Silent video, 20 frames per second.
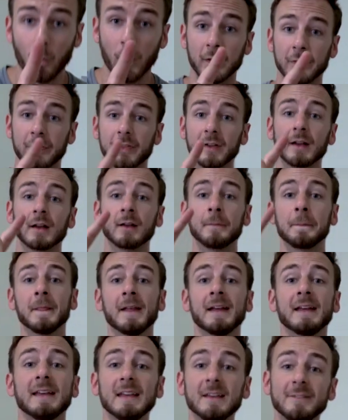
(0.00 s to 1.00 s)
one thing.
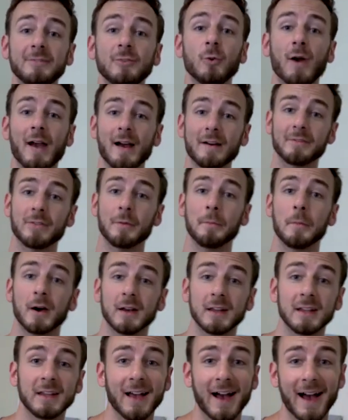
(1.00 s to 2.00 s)
If you have the
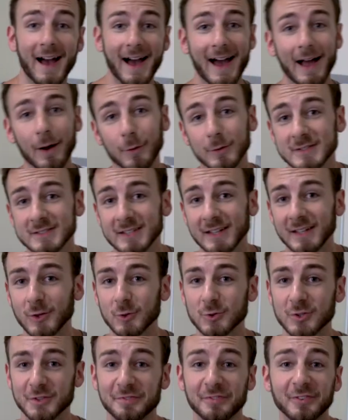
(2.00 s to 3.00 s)
money, I would say
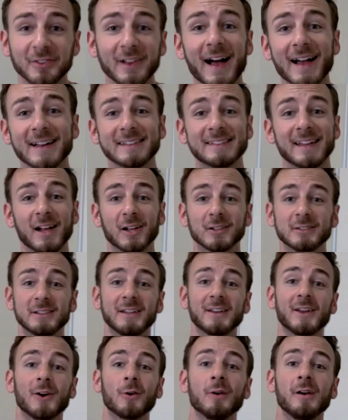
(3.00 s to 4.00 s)
you should fly to El
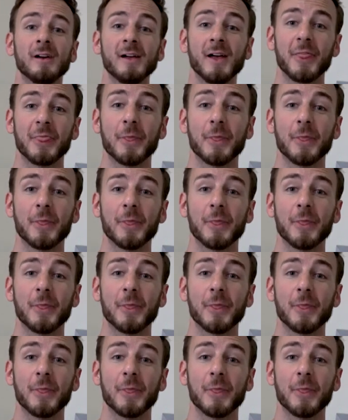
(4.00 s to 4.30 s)
Nido.